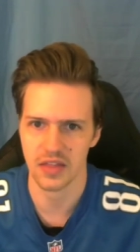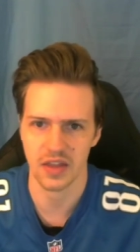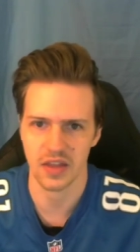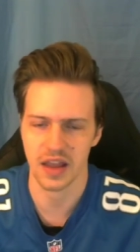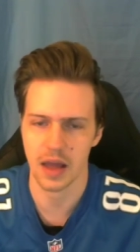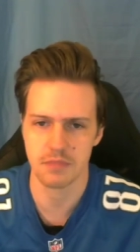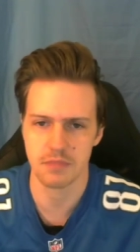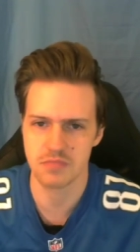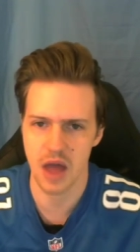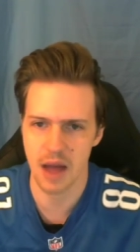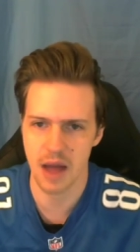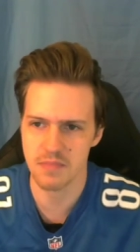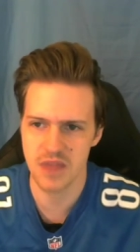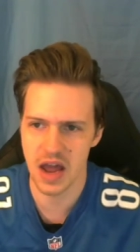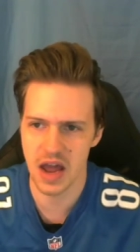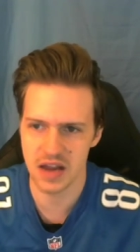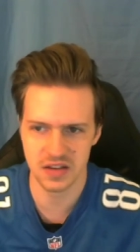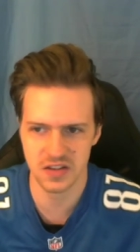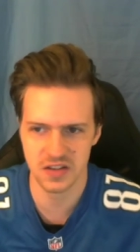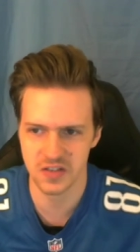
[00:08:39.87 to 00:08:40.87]
Like I'm I'm
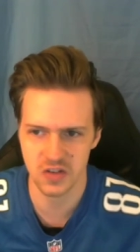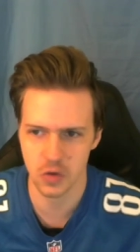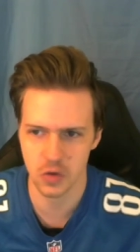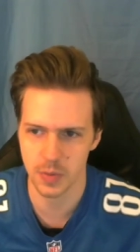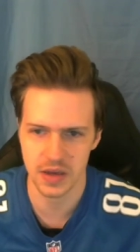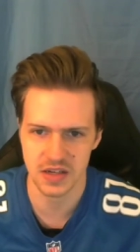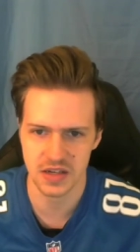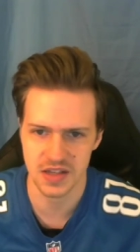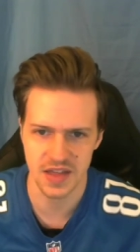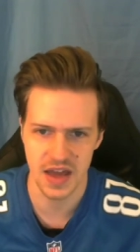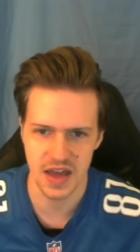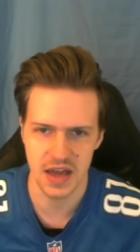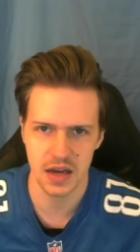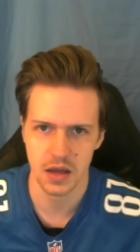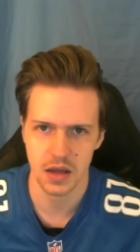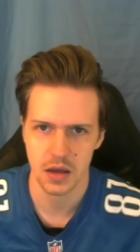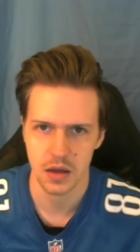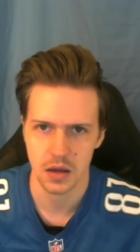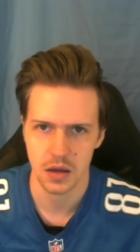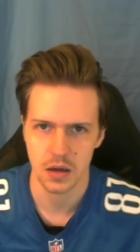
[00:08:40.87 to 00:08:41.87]
not stooping to that.